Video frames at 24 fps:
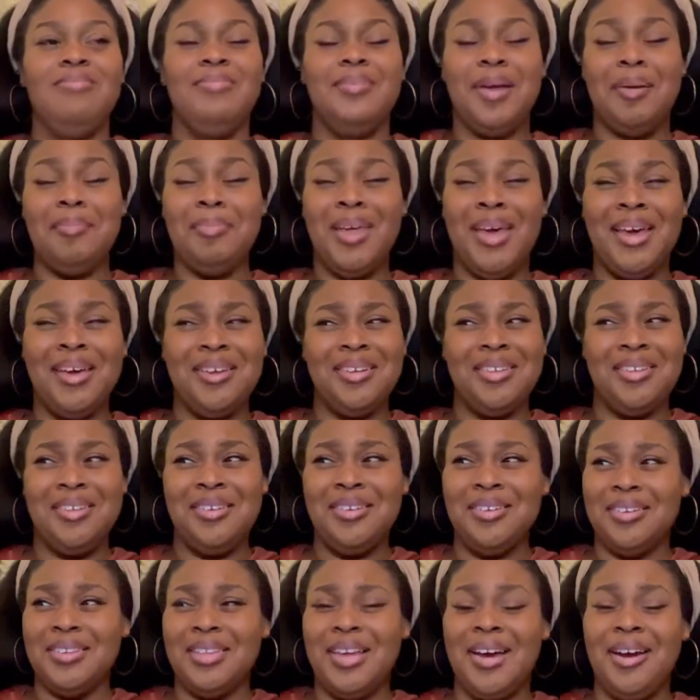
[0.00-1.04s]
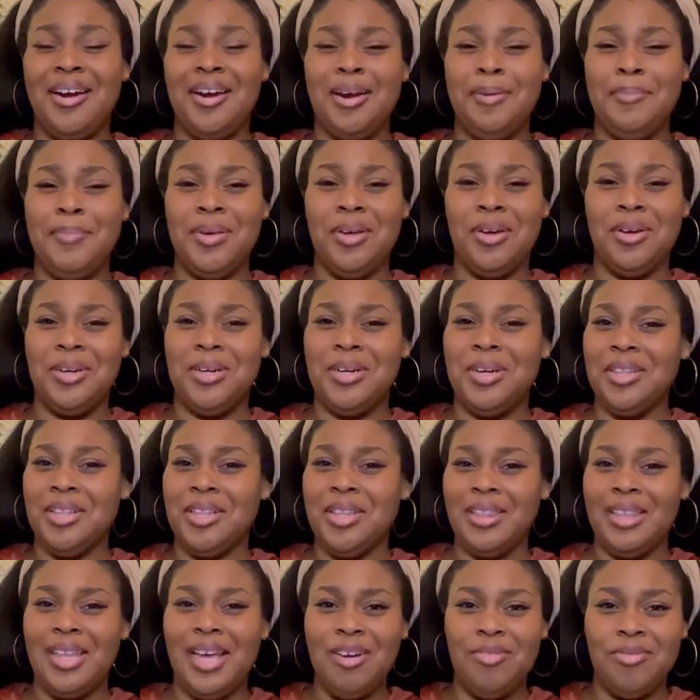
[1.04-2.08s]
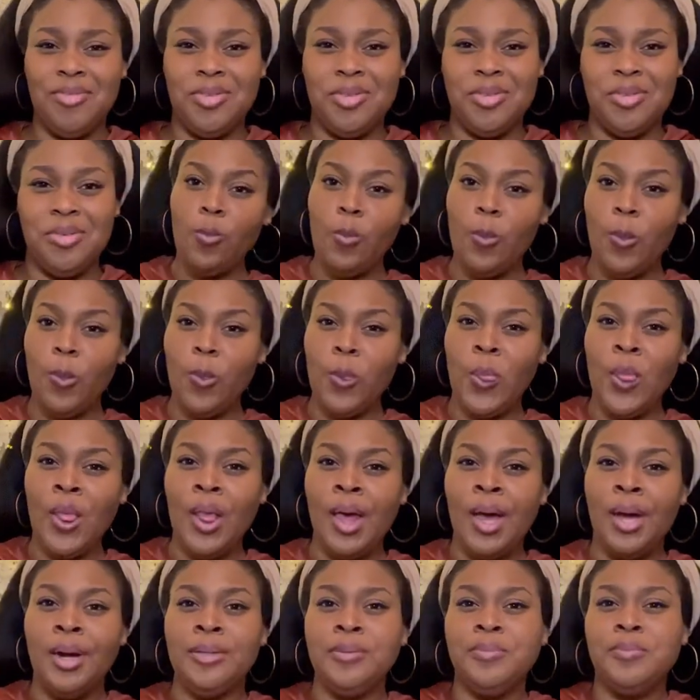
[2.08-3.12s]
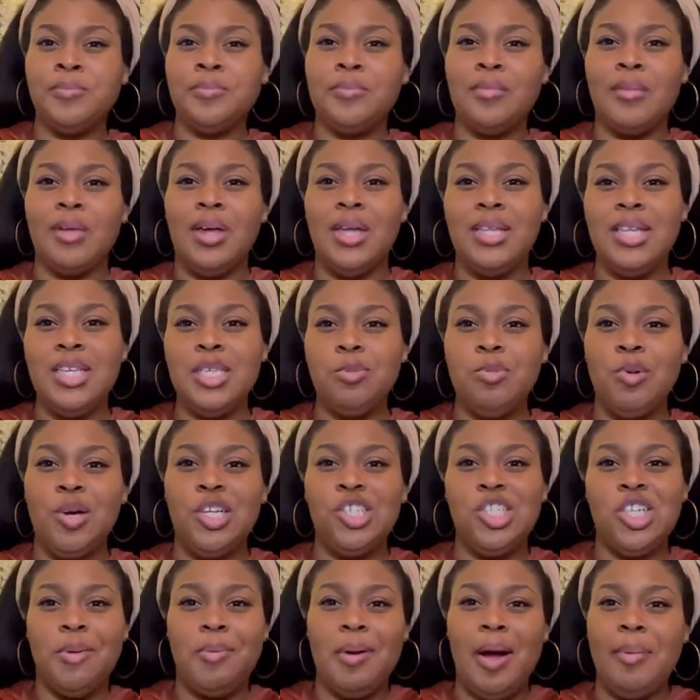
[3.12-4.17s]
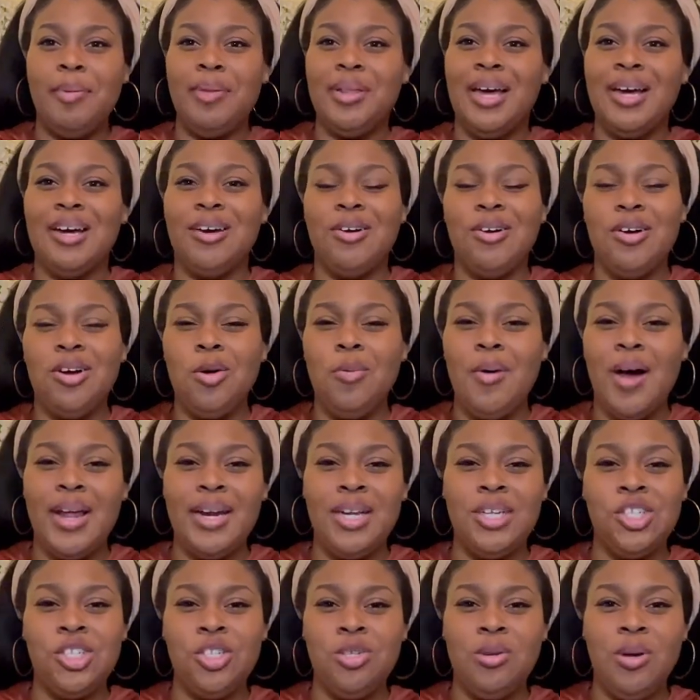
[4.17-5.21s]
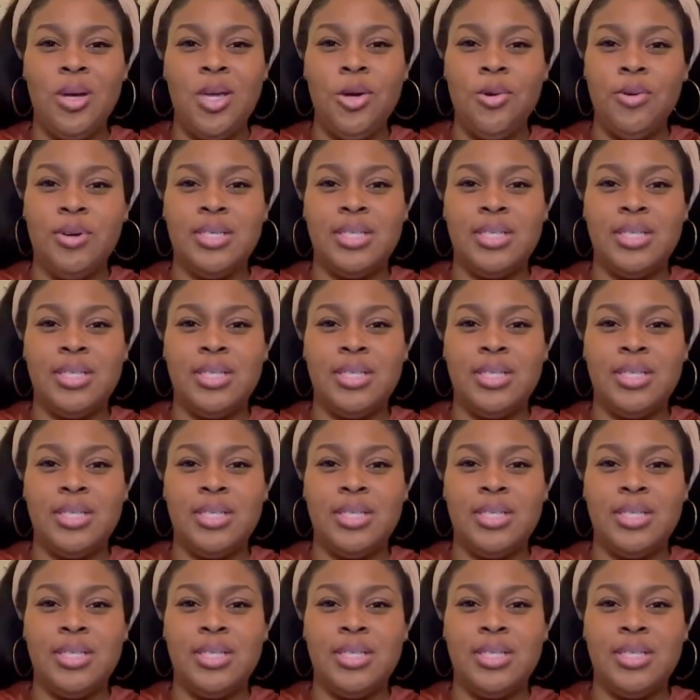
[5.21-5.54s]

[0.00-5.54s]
I'm like, ugh, that hurt me on another level. At this point, y'all probably like, girl, why didn't you know you were a